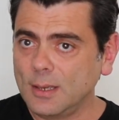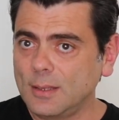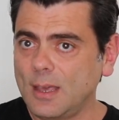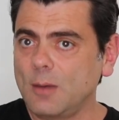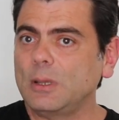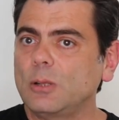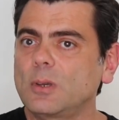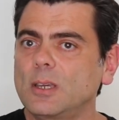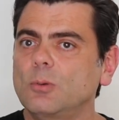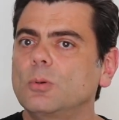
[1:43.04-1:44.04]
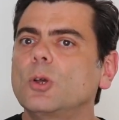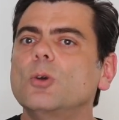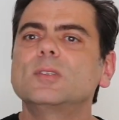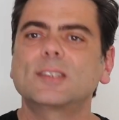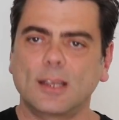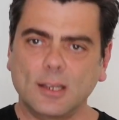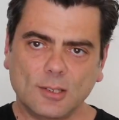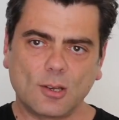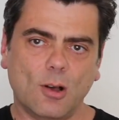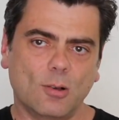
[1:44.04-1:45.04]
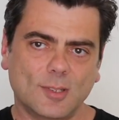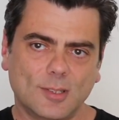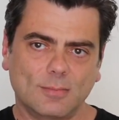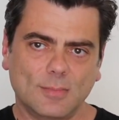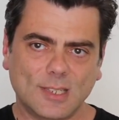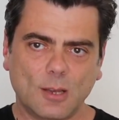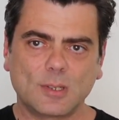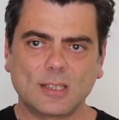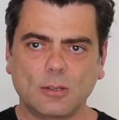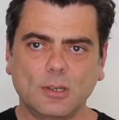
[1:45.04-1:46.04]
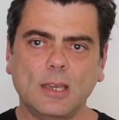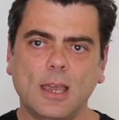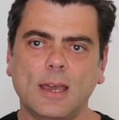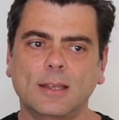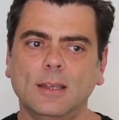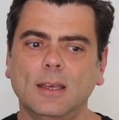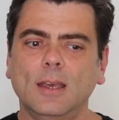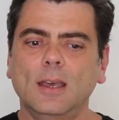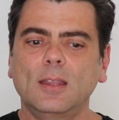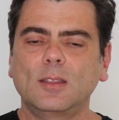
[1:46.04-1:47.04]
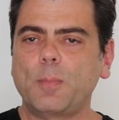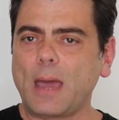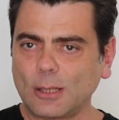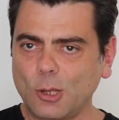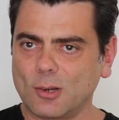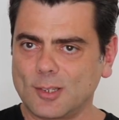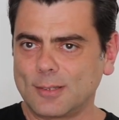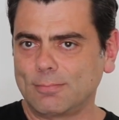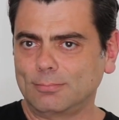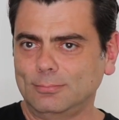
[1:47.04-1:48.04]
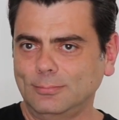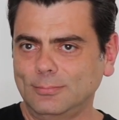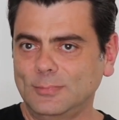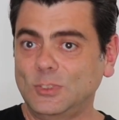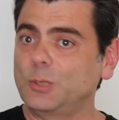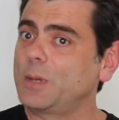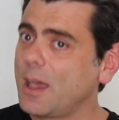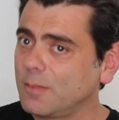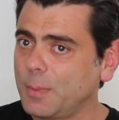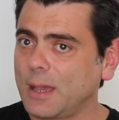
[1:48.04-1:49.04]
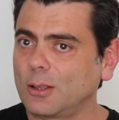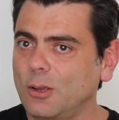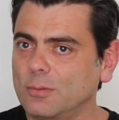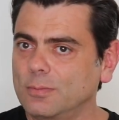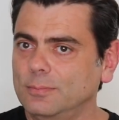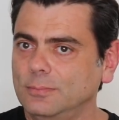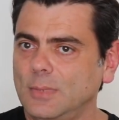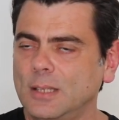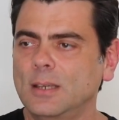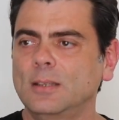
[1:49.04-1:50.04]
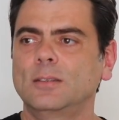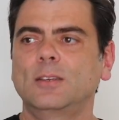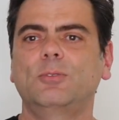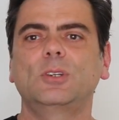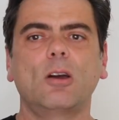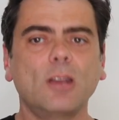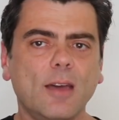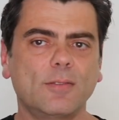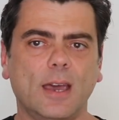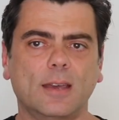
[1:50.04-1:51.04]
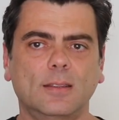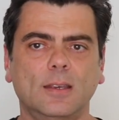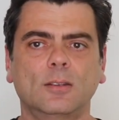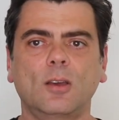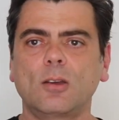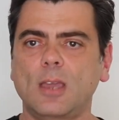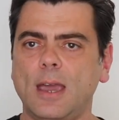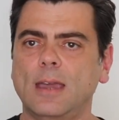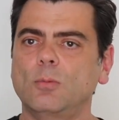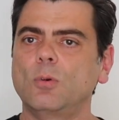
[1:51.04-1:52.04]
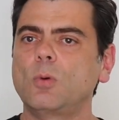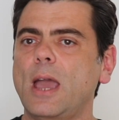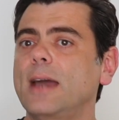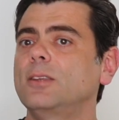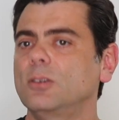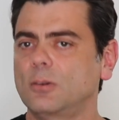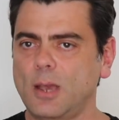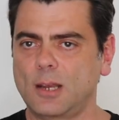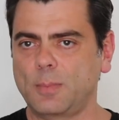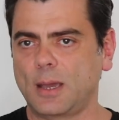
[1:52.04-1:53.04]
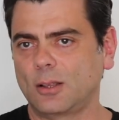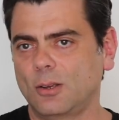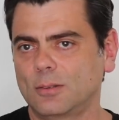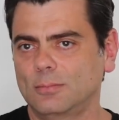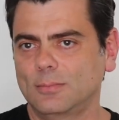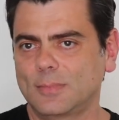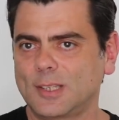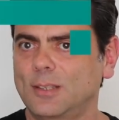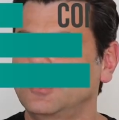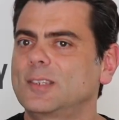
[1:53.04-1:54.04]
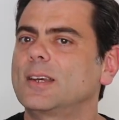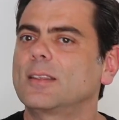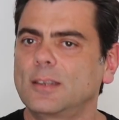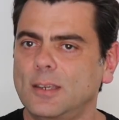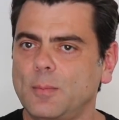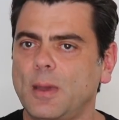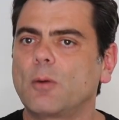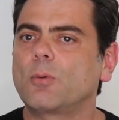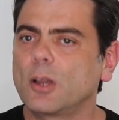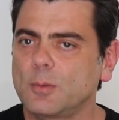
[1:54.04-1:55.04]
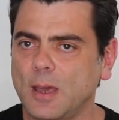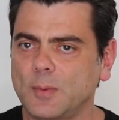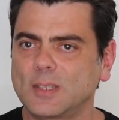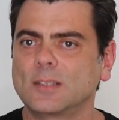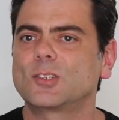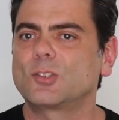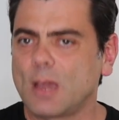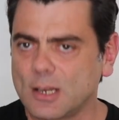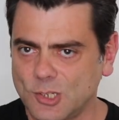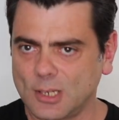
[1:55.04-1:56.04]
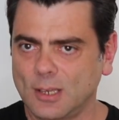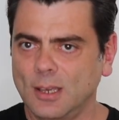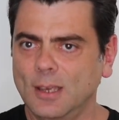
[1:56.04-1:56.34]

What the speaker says: Then we look at, well, who's setting the goals? So it's looking at the backlogs. Do we have a backlog? And then if we don't have that, then okay, well, how do you create a backlog? So then you start thinking about roadmaps and the strategy.